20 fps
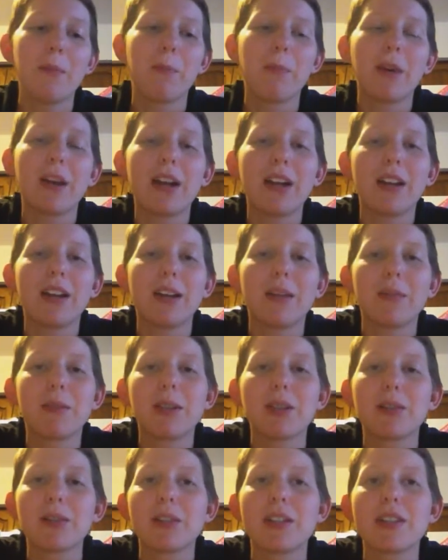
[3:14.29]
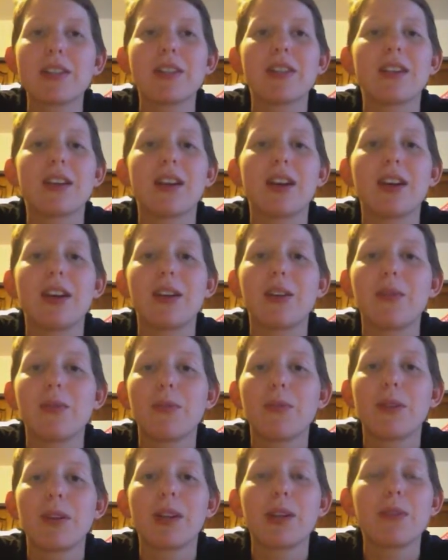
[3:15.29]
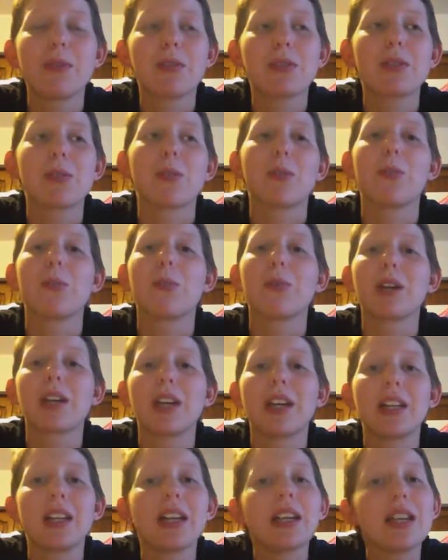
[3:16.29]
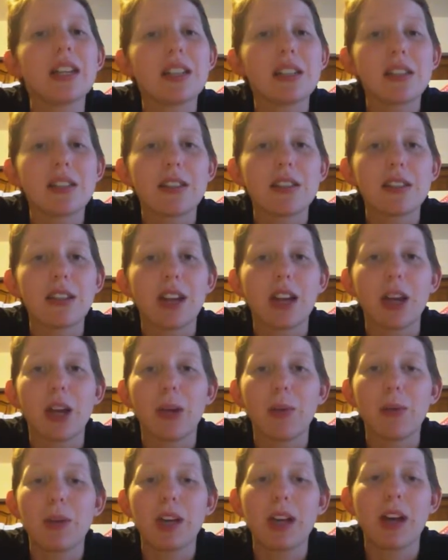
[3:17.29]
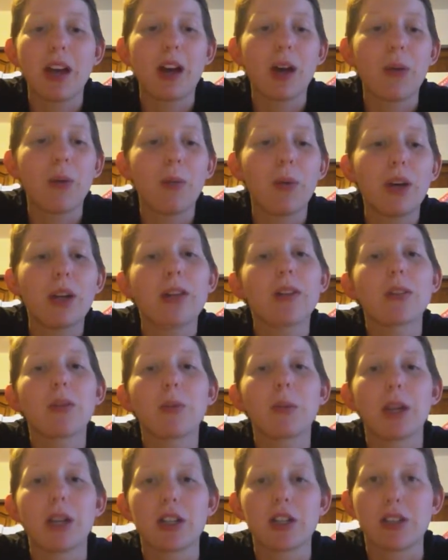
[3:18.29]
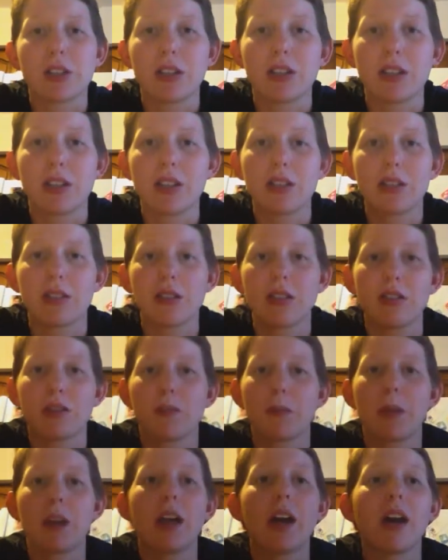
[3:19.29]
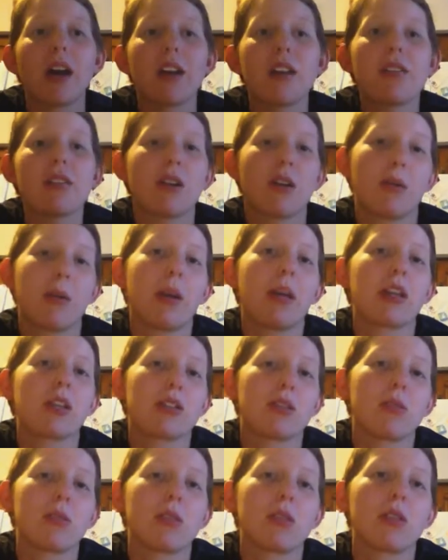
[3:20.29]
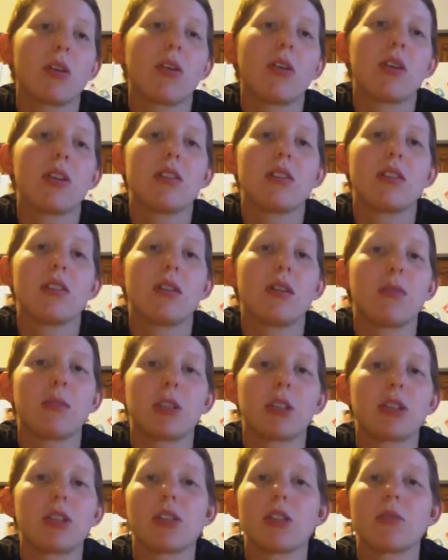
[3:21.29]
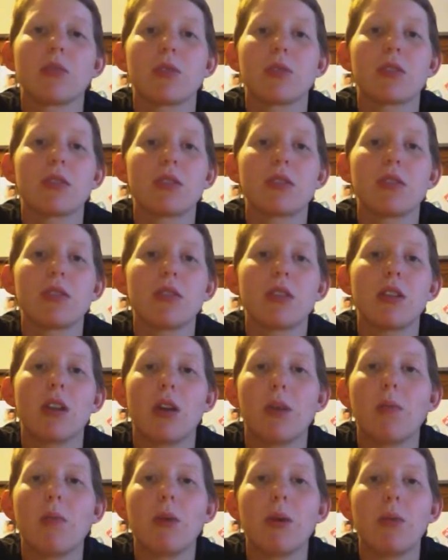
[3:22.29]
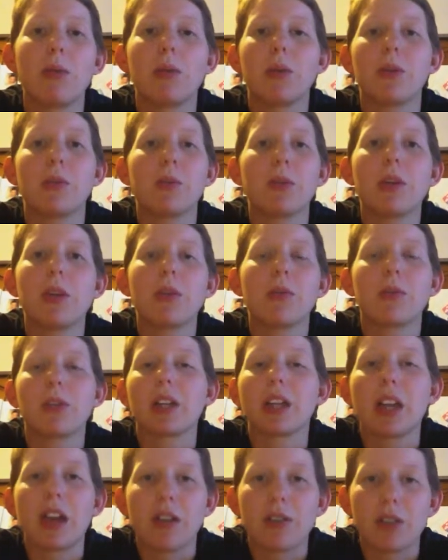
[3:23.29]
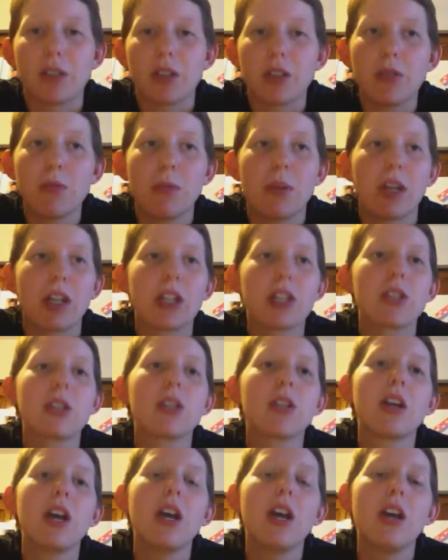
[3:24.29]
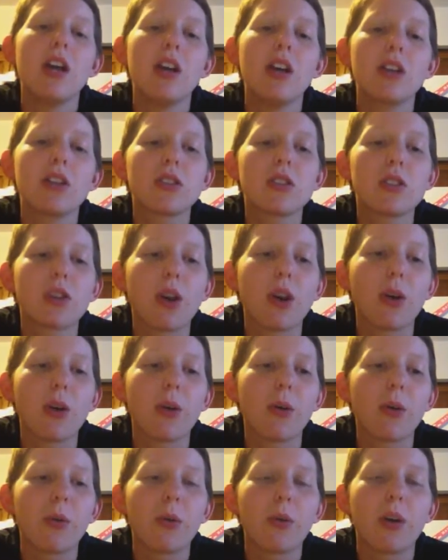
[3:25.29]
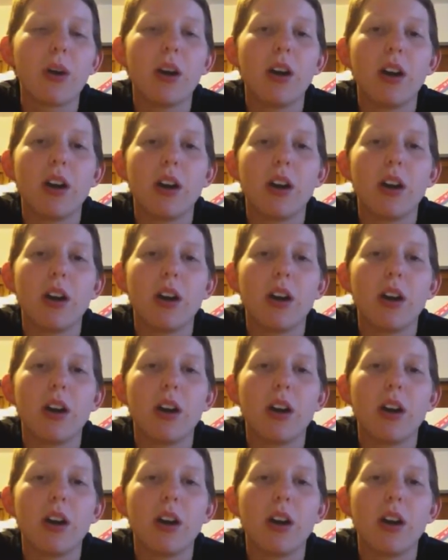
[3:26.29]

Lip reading: But, I mean, the rest of the day, it was a really easy day. We got one other patient. Because our patient was so easy, I mean, she was, you know, mobile, we didn't really have to do much. So